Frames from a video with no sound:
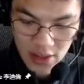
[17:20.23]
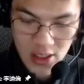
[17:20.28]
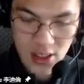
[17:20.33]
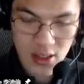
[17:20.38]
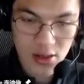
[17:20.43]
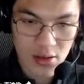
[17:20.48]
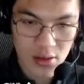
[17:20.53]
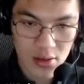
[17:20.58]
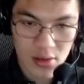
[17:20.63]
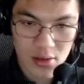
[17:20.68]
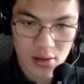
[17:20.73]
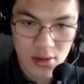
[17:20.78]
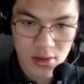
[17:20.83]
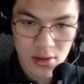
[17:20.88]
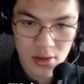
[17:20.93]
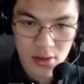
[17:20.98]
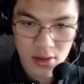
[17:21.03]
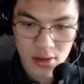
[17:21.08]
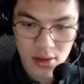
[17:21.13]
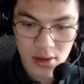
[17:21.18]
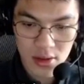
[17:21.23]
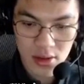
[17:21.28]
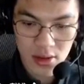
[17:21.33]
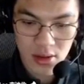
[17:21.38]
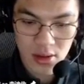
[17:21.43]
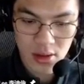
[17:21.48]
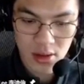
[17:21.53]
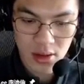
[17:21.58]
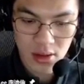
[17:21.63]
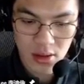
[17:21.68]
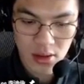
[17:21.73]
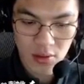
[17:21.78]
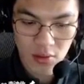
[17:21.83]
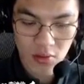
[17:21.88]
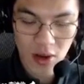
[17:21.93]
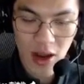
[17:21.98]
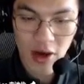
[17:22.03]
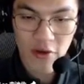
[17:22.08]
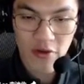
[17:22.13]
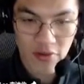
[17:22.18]
physical
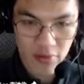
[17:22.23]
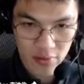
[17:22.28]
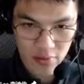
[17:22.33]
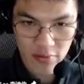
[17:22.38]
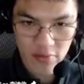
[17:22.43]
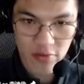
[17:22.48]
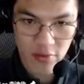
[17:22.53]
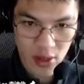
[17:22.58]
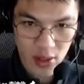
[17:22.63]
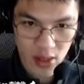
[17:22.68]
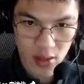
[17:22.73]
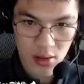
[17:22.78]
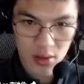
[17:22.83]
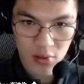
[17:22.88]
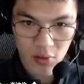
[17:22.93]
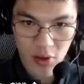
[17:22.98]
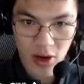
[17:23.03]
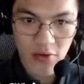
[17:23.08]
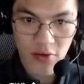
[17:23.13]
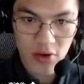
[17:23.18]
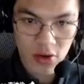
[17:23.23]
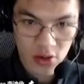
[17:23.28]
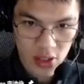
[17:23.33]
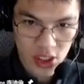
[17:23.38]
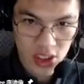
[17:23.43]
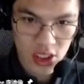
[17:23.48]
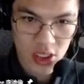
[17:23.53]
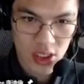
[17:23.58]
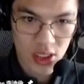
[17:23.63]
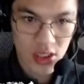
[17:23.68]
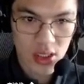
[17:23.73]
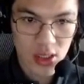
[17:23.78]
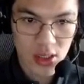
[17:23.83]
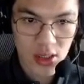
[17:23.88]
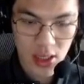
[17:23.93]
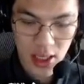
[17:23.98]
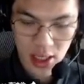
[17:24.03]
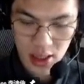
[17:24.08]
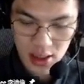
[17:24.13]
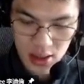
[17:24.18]
wealth uh, wealth condition
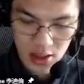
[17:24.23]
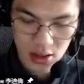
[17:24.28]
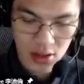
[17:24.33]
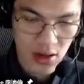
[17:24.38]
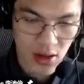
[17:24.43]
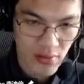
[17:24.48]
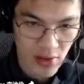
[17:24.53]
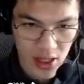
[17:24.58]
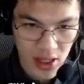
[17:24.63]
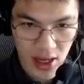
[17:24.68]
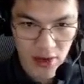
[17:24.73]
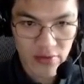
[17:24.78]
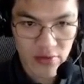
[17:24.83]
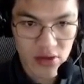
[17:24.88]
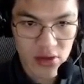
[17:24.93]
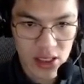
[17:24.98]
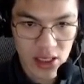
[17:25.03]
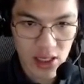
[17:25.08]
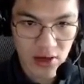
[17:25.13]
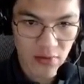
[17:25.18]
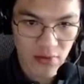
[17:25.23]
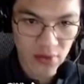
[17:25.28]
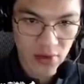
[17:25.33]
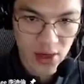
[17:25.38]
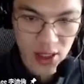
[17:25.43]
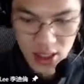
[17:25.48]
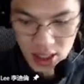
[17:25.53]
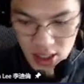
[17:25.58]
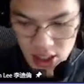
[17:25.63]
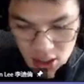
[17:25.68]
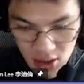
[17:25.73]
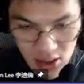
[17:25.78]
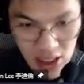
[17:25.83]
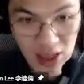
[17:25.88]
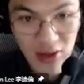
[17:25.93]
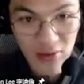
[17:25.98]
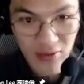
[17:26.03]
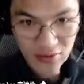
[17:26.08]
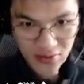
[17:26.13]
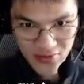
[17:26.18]
like they don't have enough to give they still
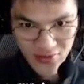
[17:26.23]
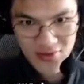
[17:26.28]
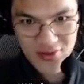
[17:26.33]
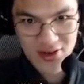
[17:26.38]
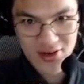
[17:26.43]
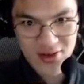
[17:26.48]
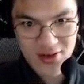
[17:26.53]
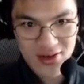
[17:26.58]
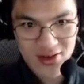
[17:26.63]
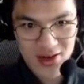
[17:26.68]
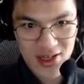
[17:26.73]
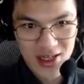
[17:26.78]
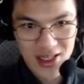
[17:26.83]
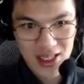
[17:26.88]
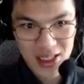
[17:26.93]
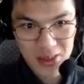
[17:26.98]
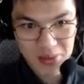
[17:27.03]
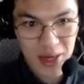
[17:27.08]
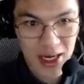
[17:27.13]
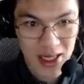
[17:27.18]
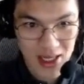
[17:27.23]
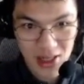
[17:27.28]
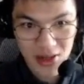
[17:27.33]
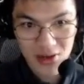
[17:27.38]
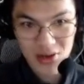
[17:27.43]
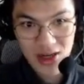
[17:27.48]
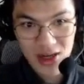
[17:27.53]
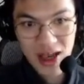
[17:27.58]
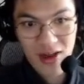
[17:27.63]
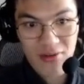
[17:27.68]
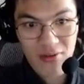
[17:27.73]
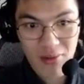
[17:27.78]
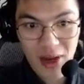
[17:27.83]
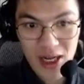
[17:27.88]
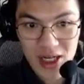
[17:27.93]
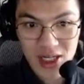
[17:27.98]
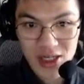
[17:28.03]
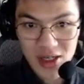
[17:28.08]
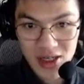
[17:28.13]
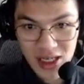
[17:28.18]
give despite they don't have
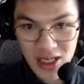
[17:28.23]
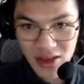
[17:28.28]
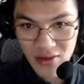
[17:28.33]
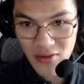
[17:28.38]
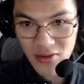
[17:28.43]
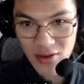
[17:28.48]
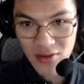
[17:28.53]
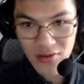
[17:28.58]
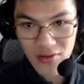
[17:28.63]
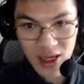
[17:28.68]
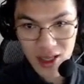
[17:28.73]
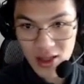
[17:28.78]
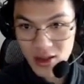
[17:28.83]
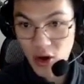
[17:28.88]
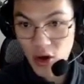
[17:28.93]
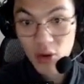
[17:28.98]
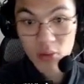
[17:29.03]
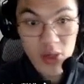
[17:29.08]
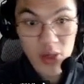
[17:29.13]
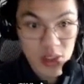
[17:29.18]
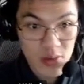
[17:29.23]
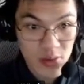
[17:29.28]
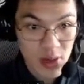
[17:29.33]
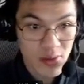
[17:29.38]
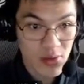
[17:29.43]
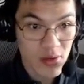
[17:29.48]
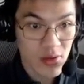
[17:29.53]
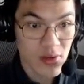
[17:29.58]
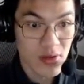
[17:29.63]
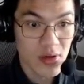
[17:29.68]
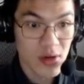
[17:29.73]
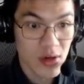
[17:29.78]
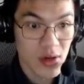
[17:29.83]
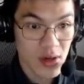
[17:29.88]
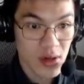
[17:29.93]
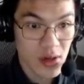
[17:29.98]
much to give with. Like homeless people,